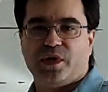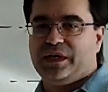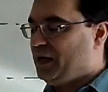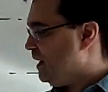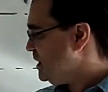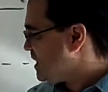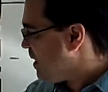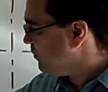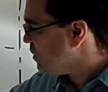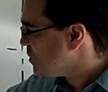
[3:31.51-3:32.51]
grid lines
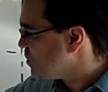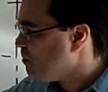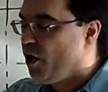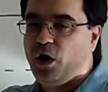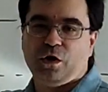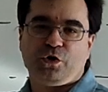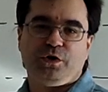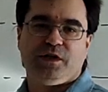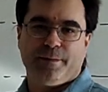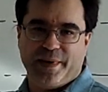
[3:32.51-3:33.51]
have the
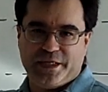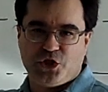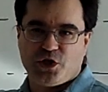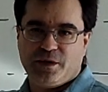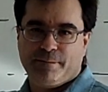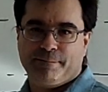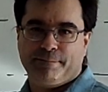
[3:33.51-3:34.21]
smaller dimension.